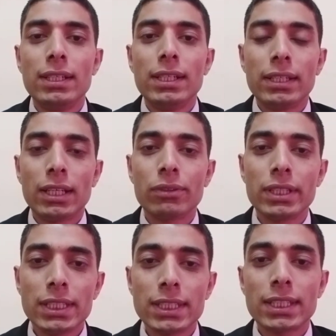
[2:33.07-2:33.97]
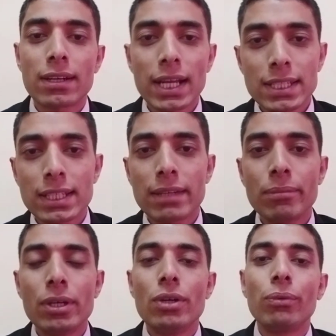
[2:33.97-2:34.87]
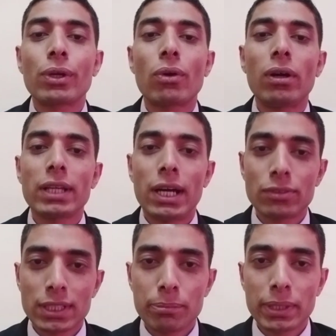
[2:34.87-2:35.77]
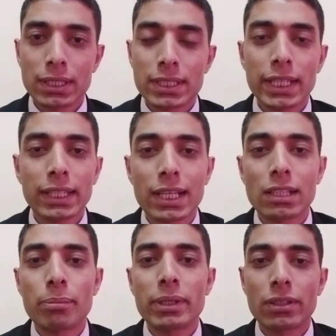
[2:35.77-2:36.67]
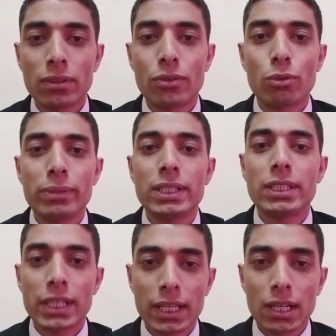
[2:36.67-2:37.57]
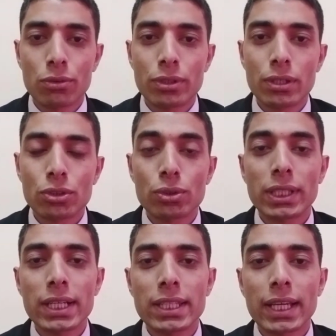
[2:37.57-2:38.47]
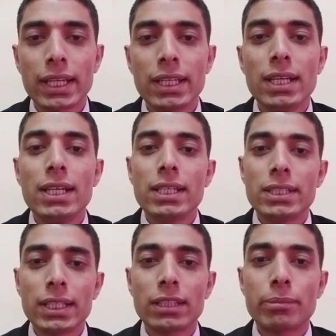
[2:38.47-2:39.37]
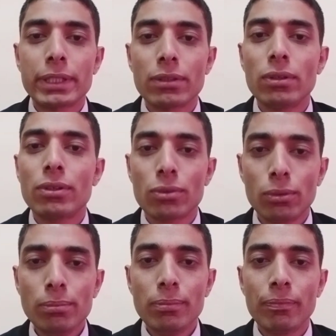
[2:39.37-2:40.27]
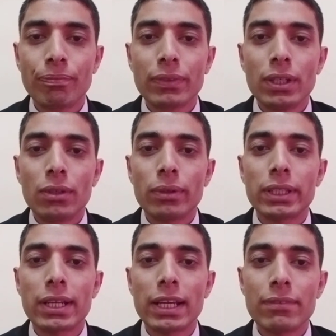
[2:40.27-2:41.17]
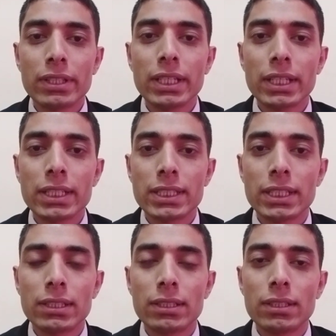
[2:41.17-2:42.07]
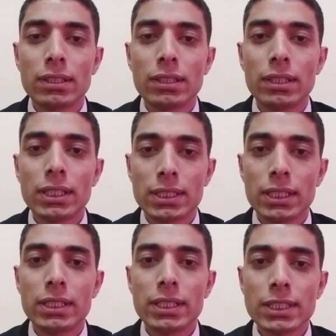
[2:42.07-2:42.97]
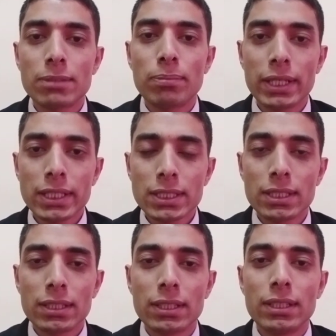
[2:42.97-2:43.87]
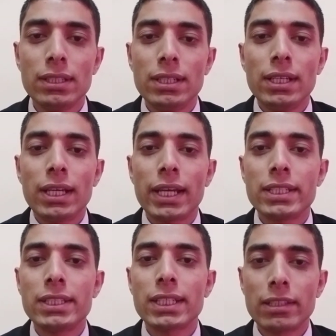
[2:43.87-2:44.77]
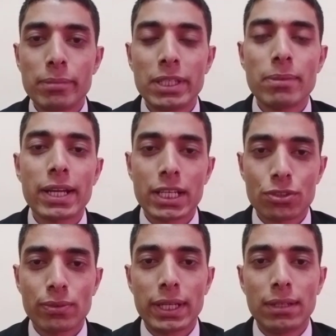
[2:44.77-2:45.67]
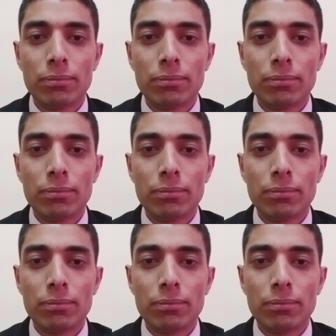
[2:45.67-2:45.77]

Now this is the right time we call the housekeeping saying that the particular room is checking out, so that they can check the particular room whether everything is in its place and check the minibar as well.